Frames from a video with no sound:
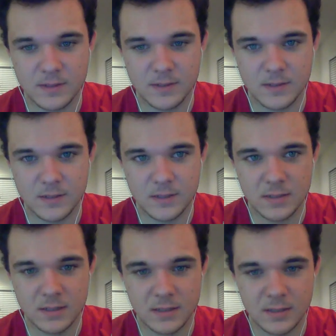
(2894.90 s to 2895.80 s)

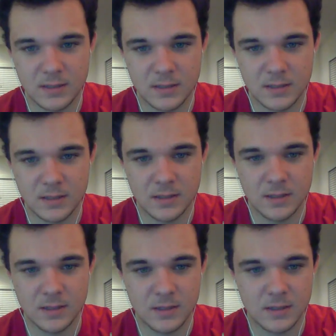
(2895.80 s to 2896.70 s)
see.
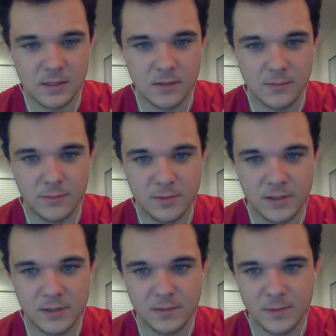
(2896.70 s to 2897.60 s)

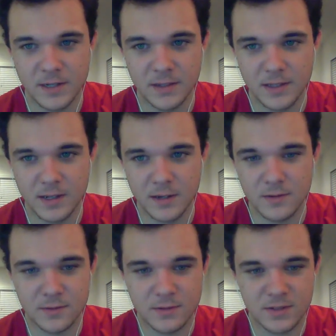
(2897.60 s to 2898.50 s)
Reading the
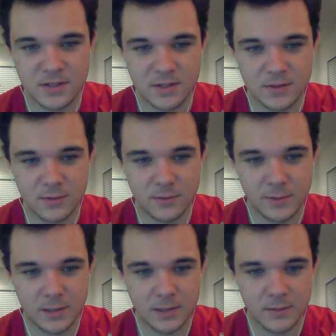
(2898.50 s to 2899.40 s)
Arizona Central
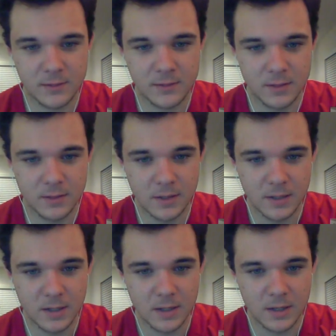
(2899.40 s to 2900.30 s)
right now.
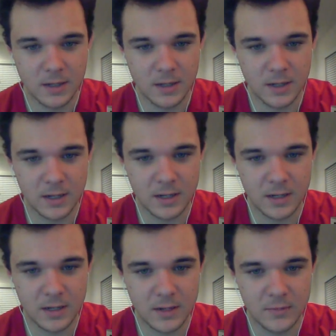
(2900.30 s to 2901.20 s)

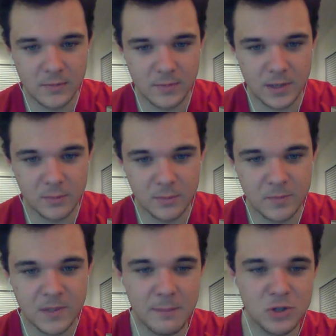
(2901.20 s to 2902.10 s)
The
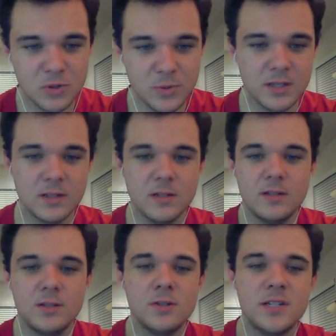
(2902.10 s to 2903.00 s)
game between
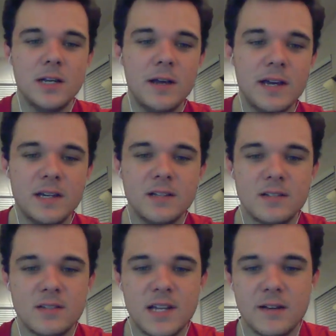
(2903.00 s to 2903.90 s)
UCLA and
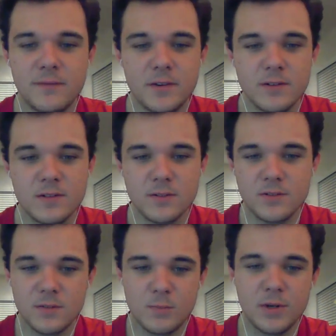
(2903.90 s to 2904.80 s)
Stanford, so
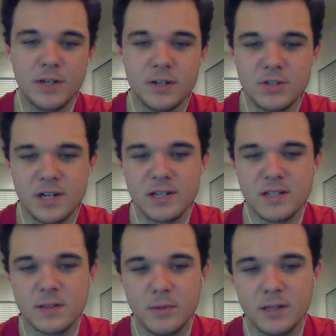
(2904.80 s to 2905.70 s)
there's a pretty good chance
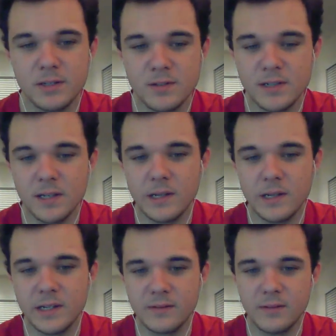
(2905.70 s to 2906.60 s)
they play
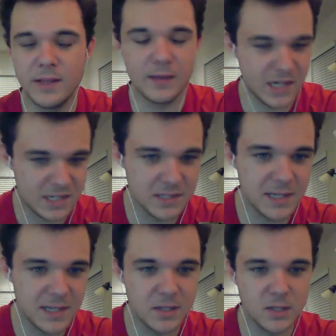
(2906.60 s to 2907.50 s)
UCLA. Now that I said
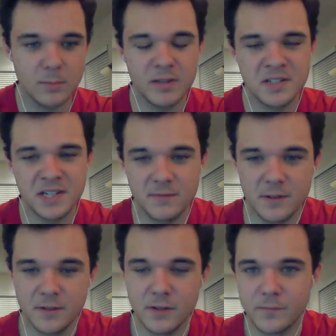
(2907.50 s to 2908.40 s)
that, they're going to play
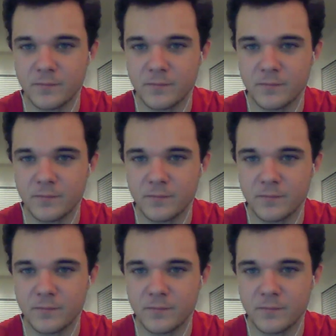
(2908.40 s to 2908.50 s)
Stanford, though.